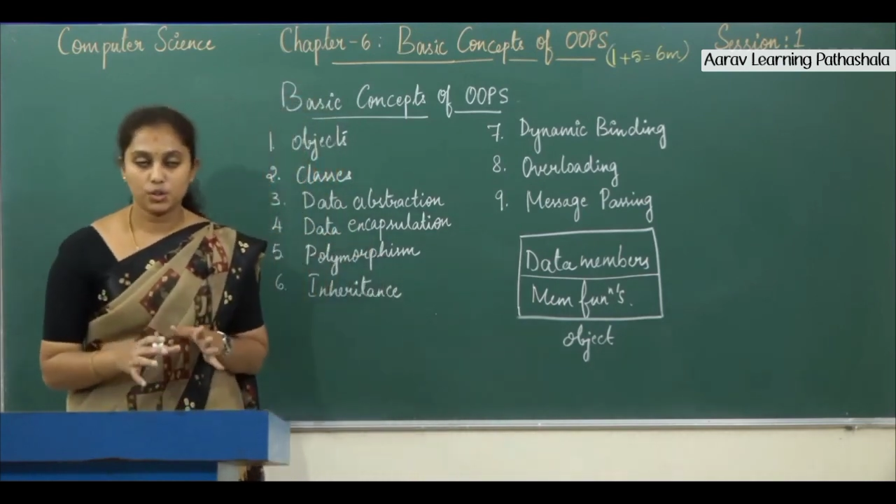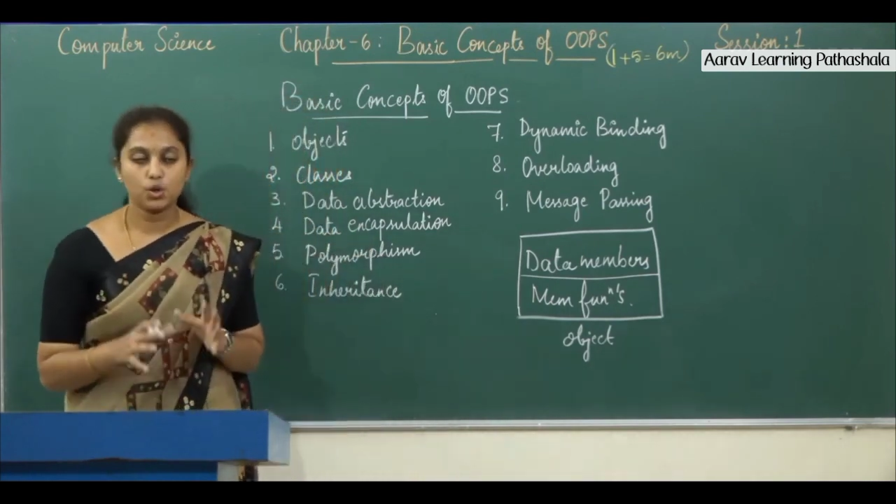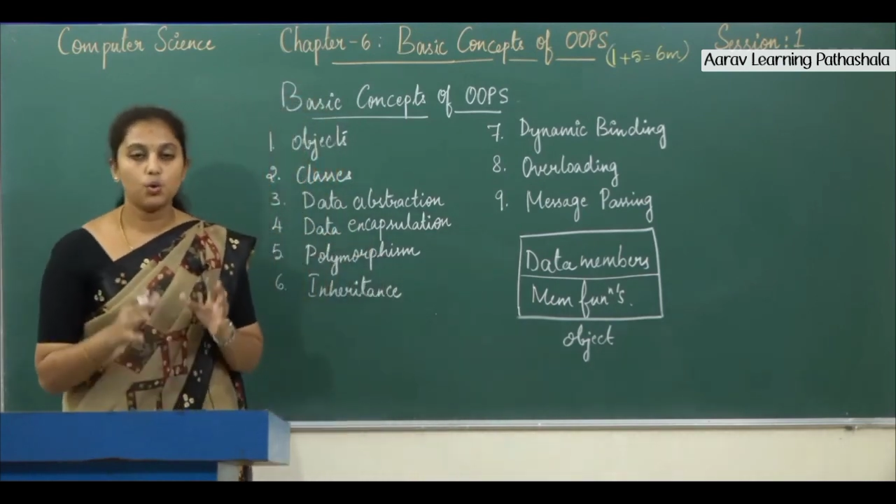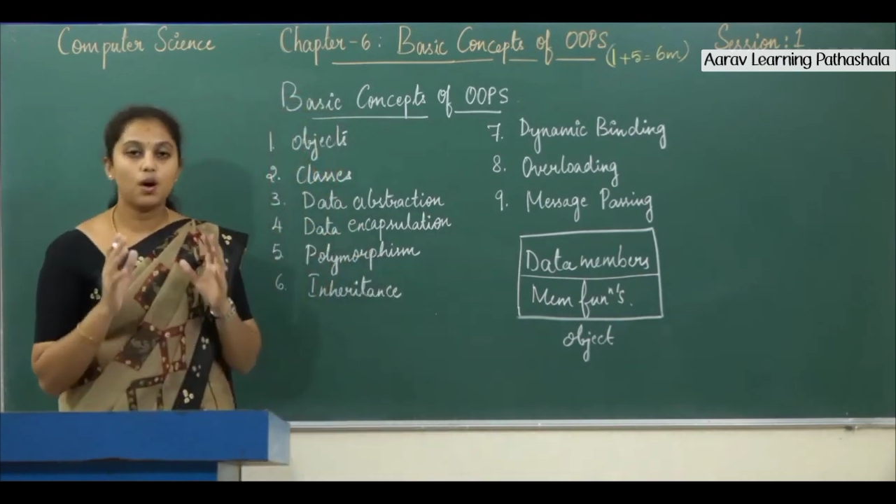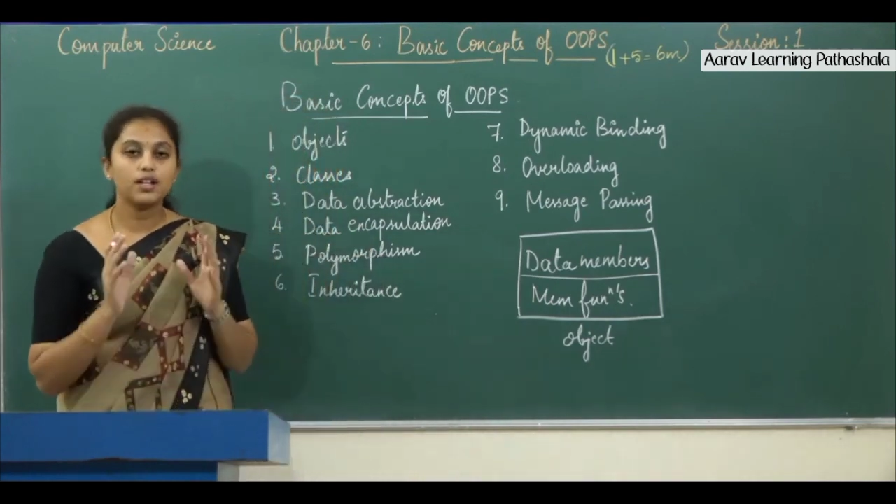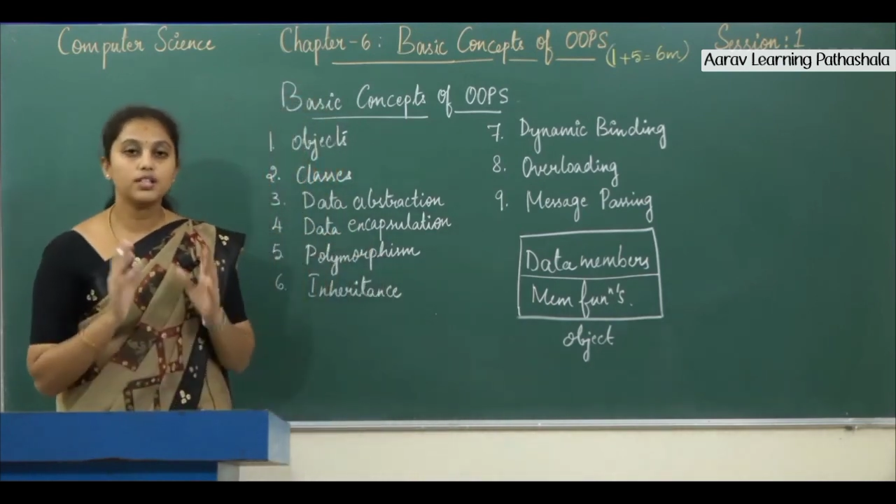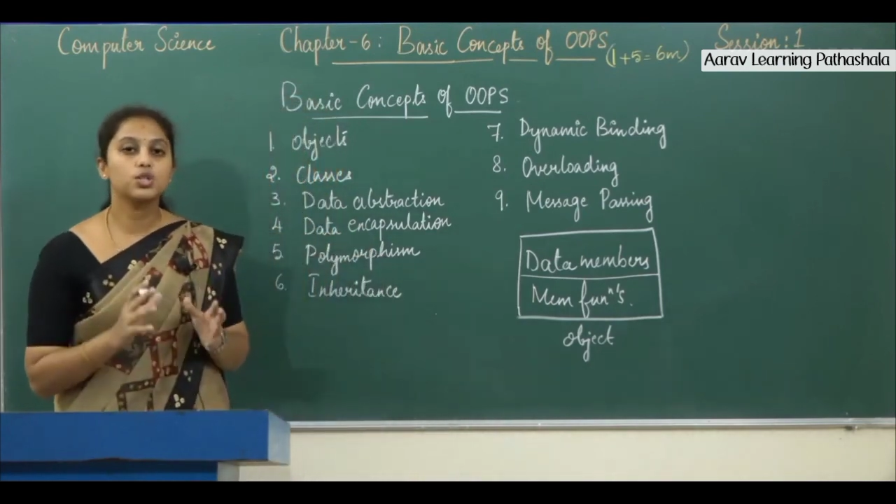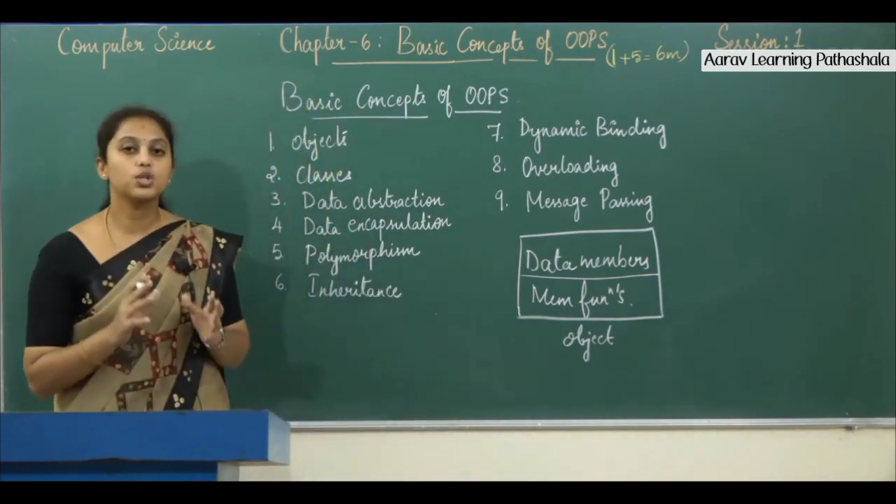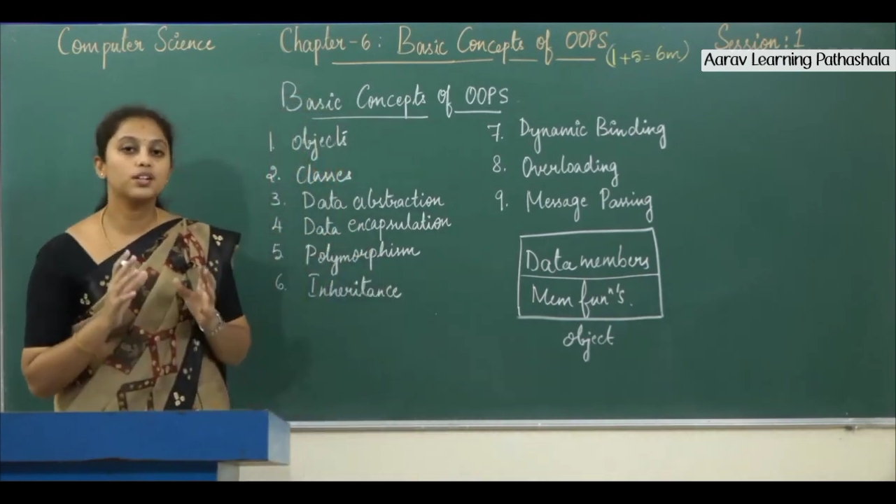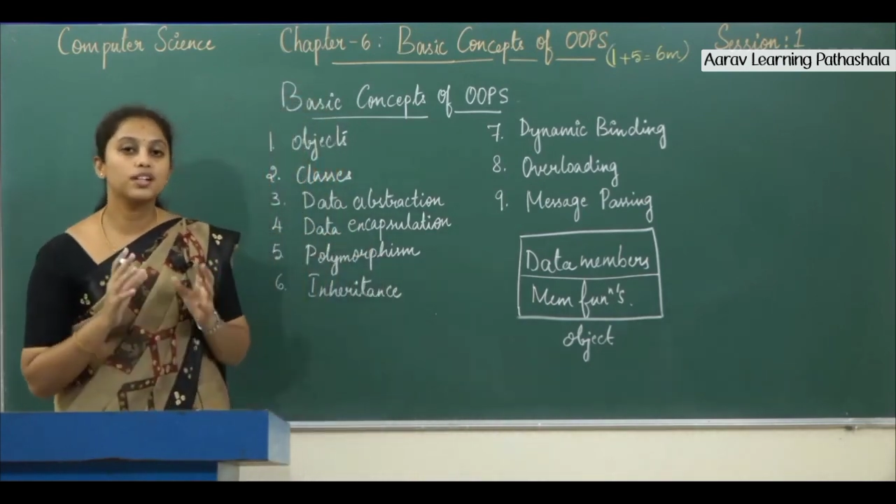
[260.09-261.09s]
So
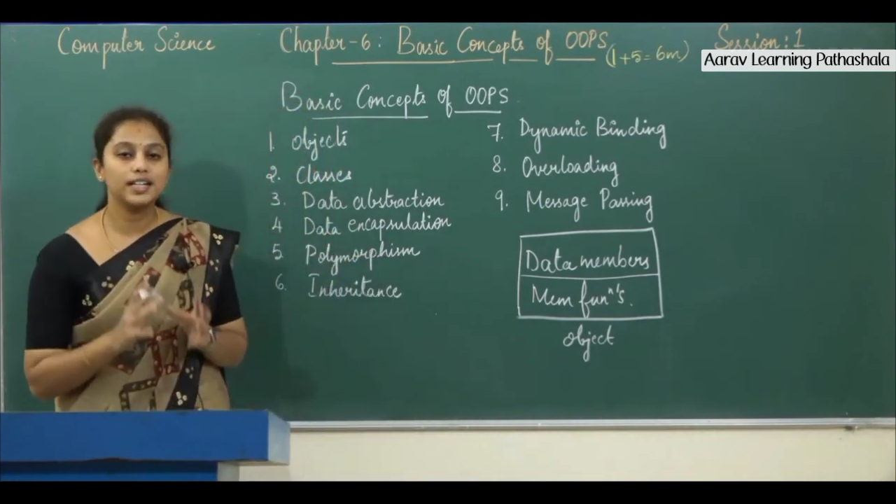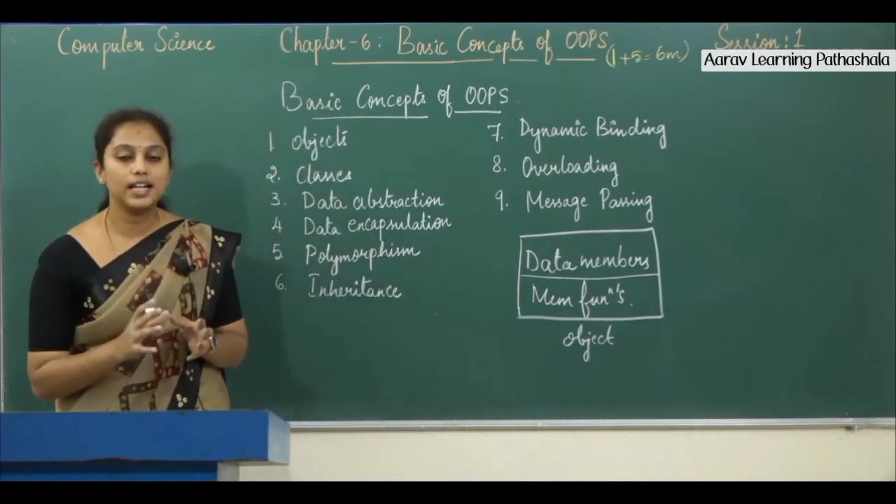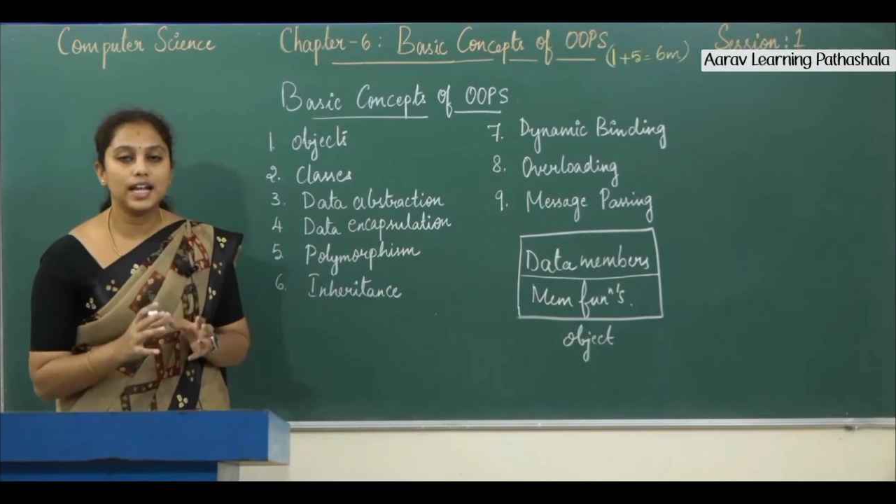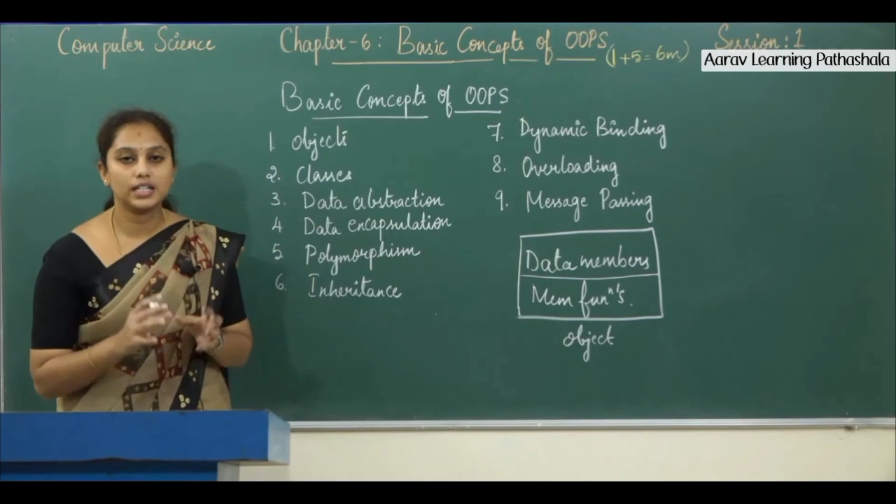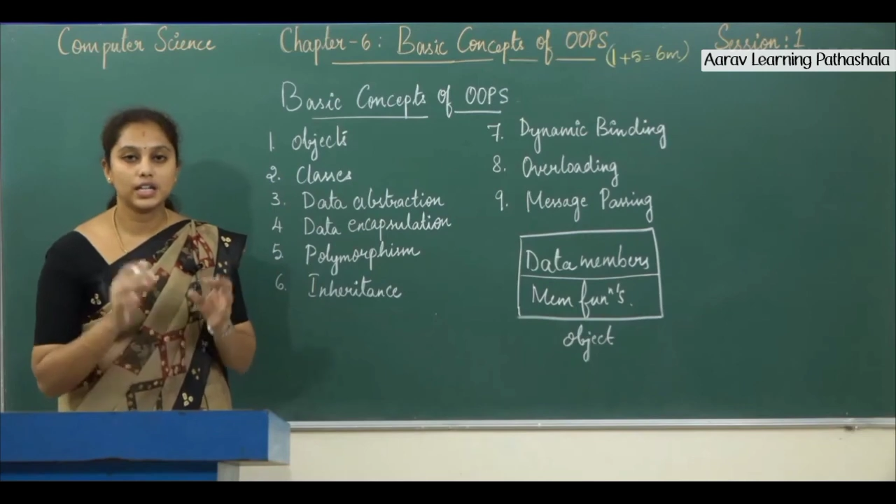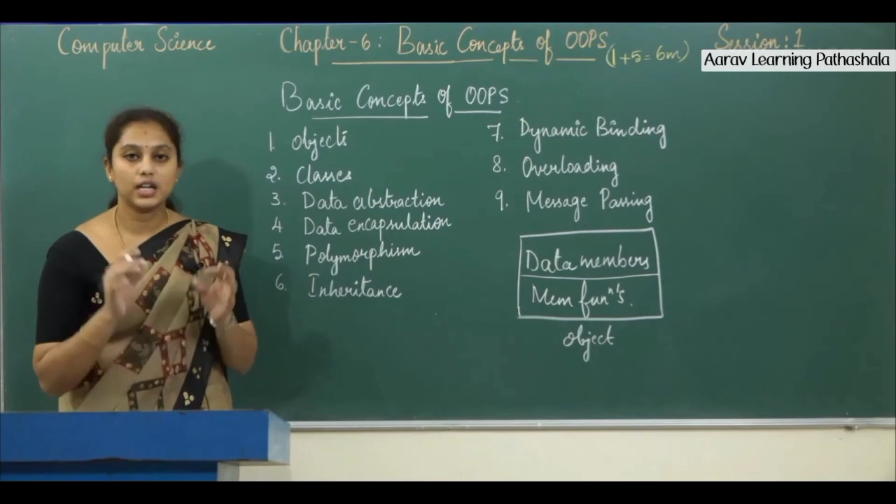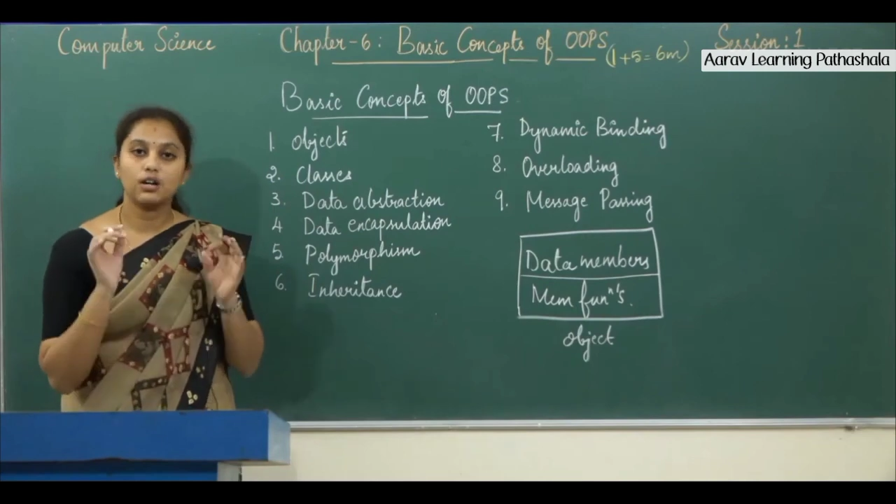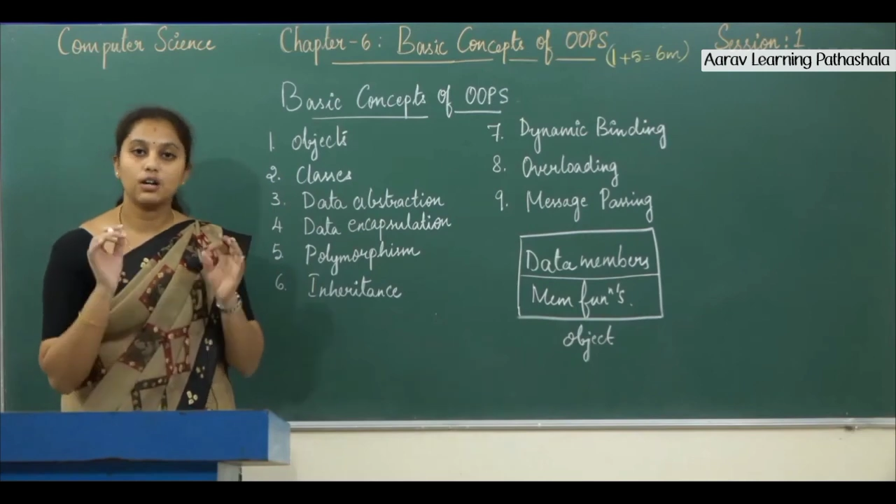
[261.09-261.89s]
once you create